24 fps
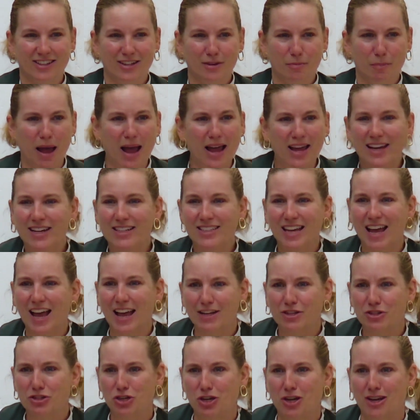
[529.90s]
Pay
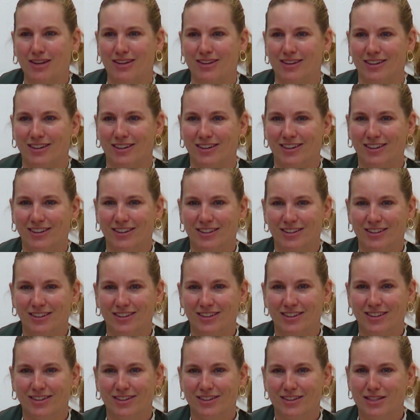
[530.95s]
attention.
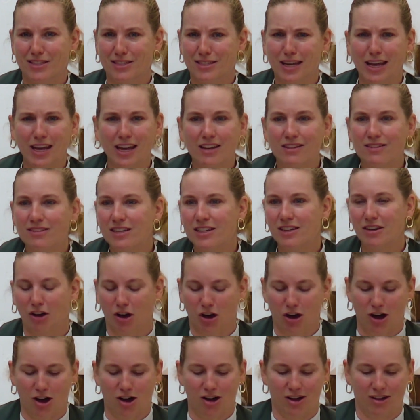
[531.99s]
Stand in
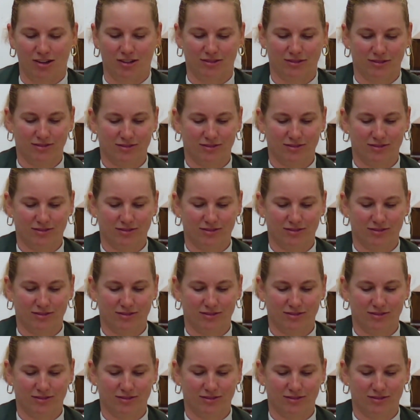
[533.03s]
awe.